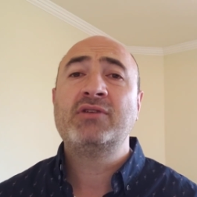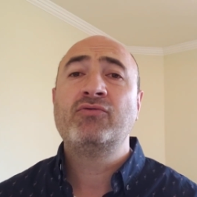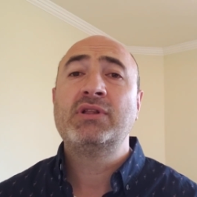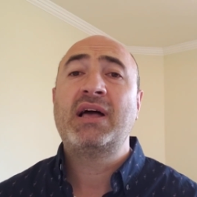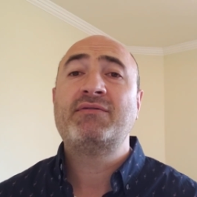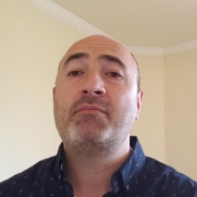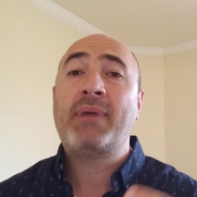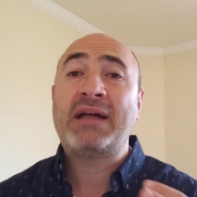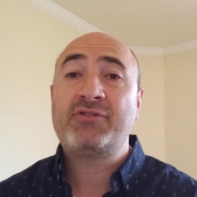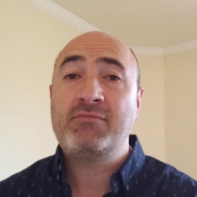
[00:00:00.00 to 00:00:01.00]
will have a
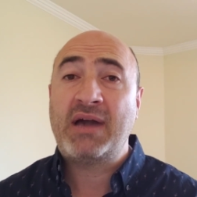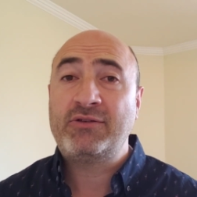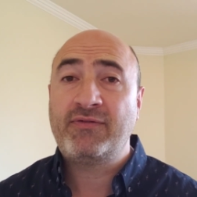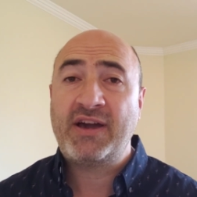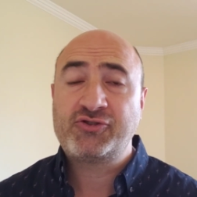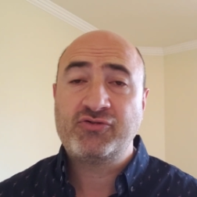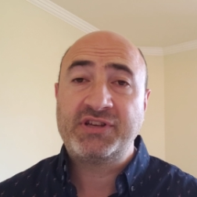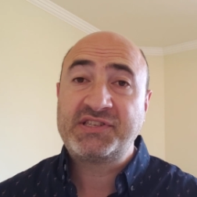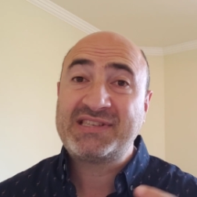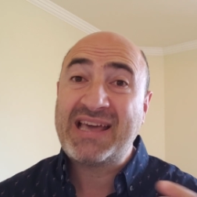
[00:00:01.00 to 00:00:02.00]
battery
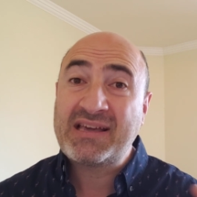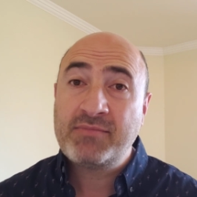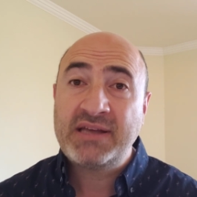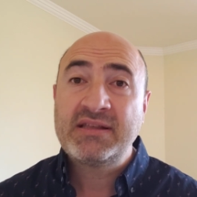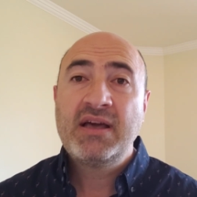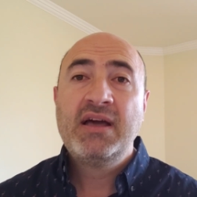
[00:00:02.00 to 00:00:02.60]
manufacturing segment,